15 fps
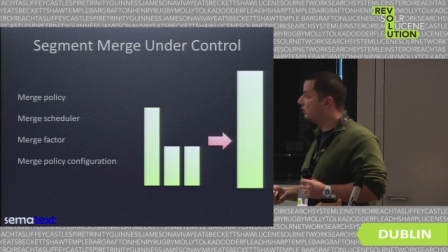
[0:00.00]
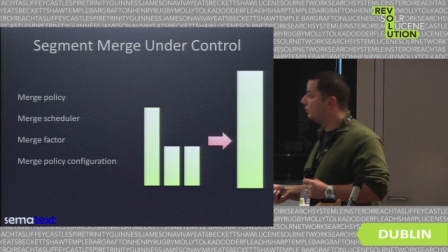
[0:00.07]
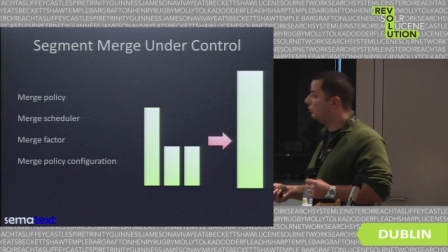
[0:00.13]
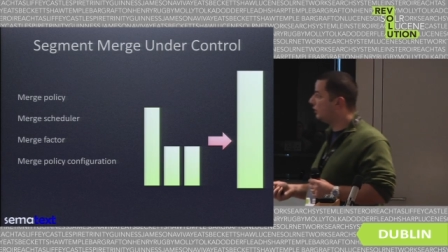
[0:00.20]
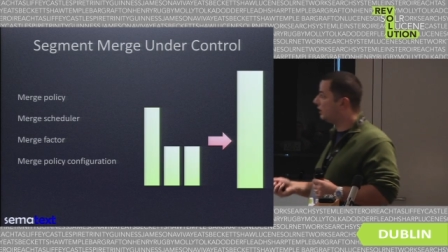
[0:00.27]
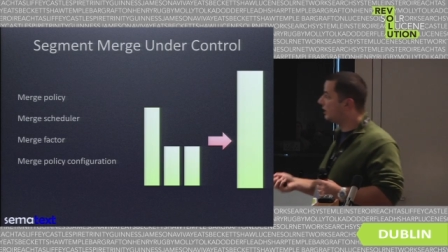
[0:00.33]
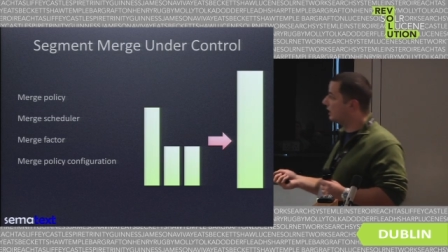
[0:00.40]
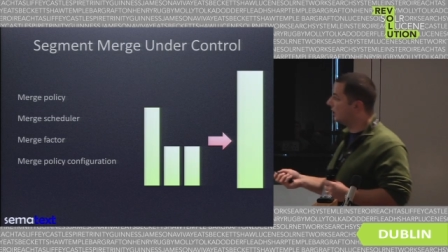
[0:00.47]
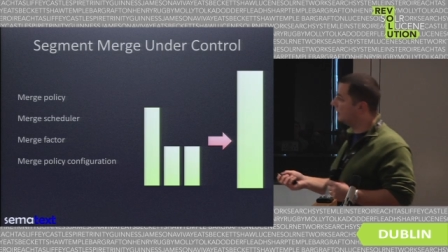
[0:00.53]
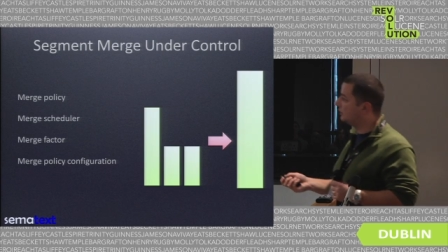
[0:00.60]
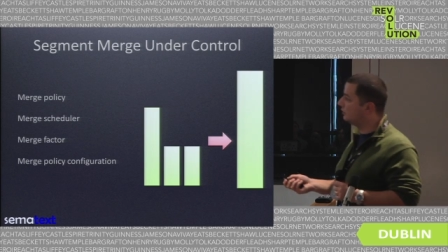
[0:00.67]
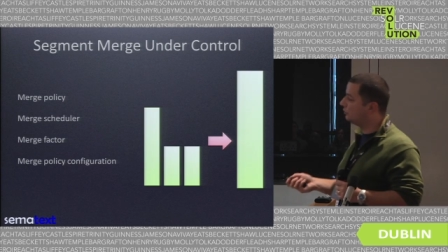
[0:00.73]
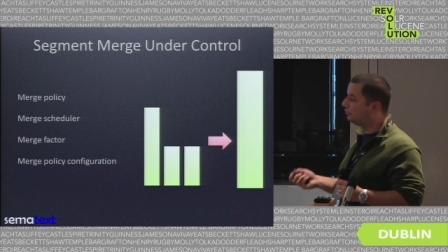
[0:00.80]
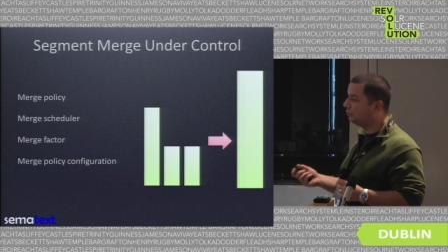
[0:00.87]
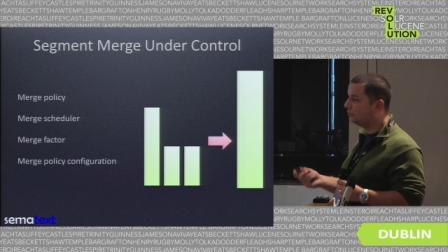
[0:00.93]
we
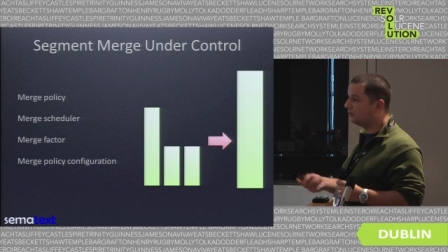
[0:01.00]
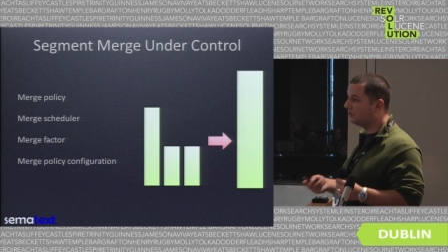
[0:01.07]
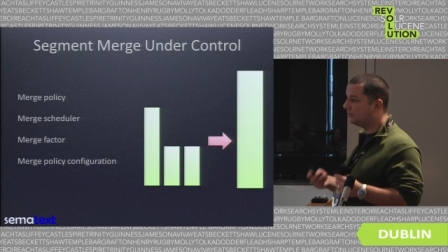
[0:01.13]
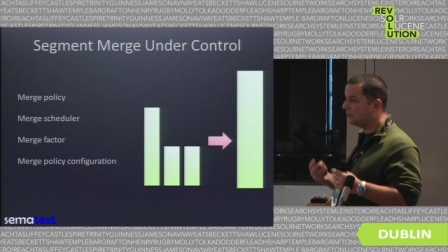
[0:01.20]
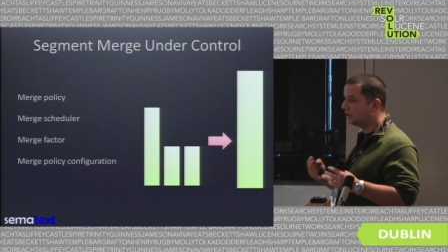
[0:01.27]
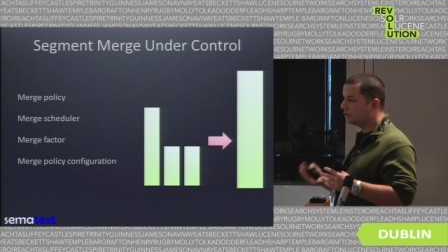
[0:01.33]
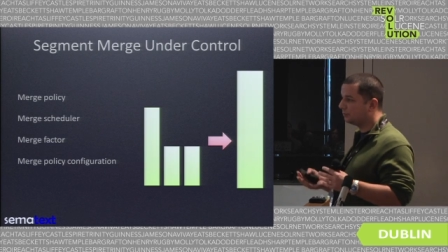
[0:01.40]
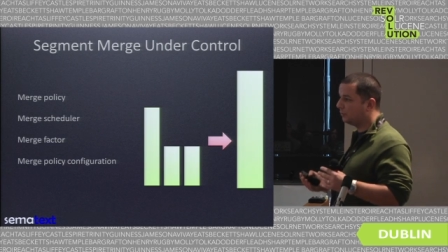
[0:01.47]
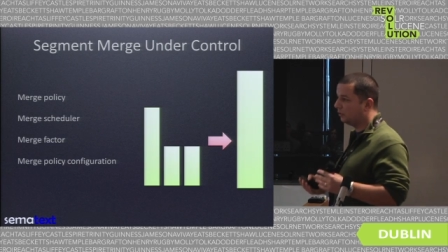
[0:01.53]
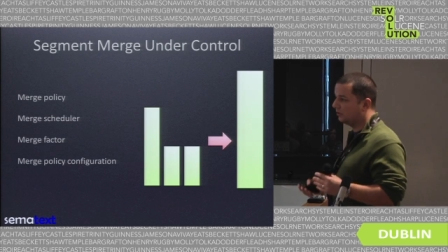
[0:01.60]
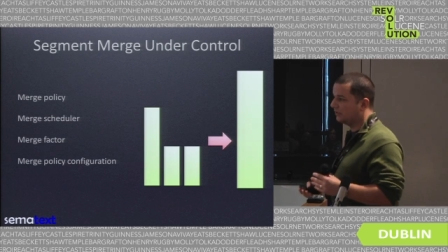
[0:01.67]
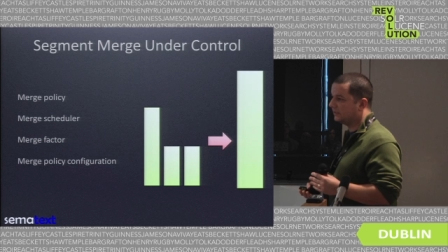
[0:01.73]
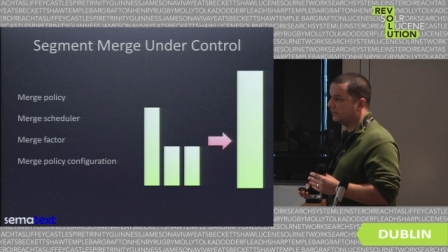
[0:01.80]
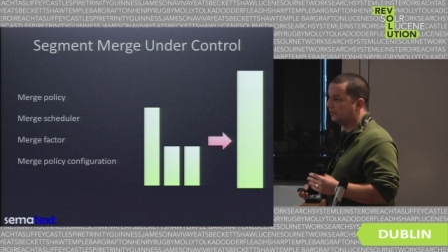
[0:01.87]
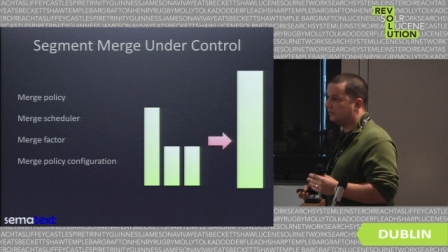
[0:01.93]
can tune the merge
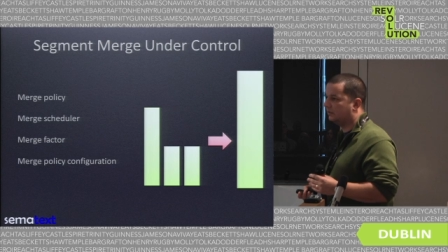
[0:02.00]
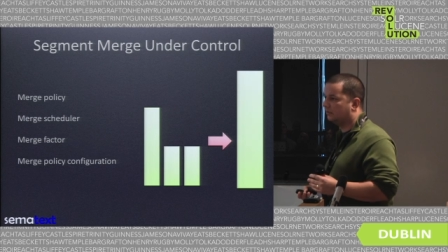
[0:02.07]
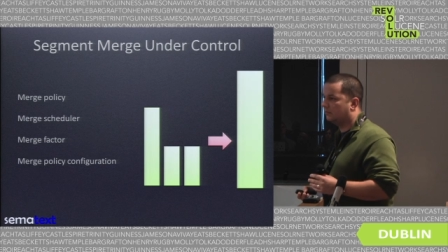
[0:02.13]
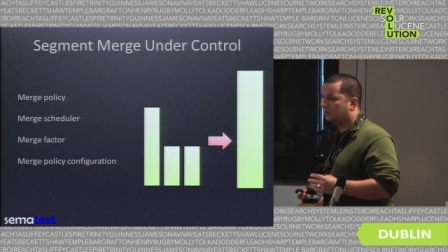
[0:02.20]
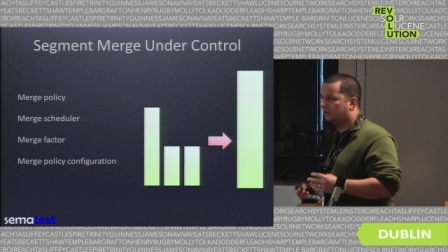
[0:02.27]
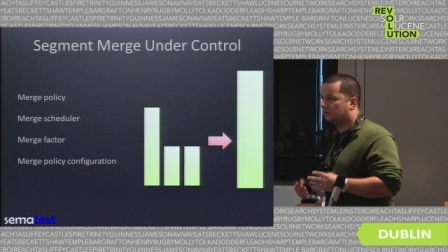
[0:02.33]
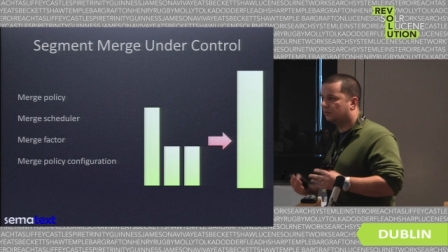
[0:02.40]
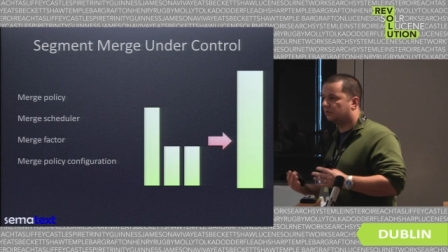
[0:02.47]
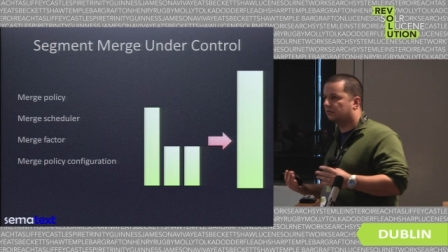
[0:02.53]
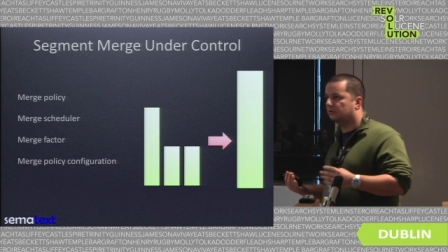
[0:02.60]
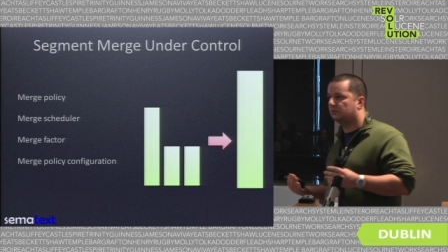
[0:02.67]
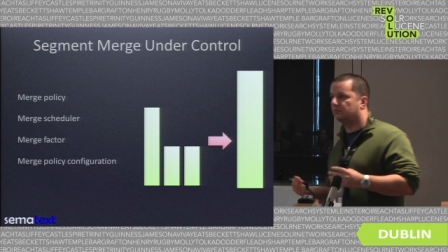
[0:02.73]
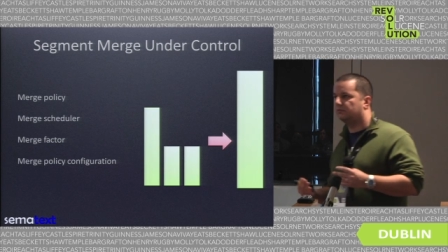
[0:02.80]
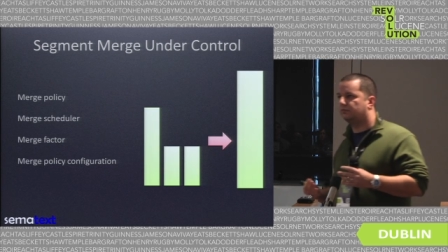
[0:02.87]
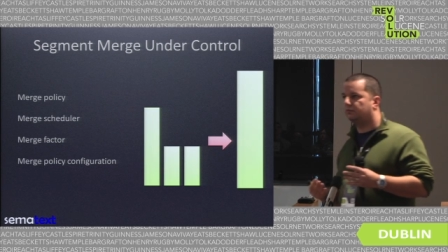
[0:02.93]
policy,
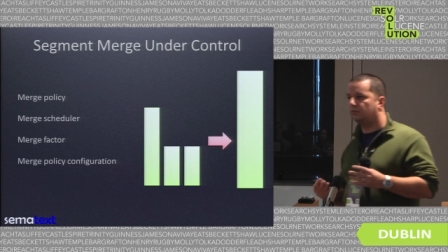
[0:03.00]
uh,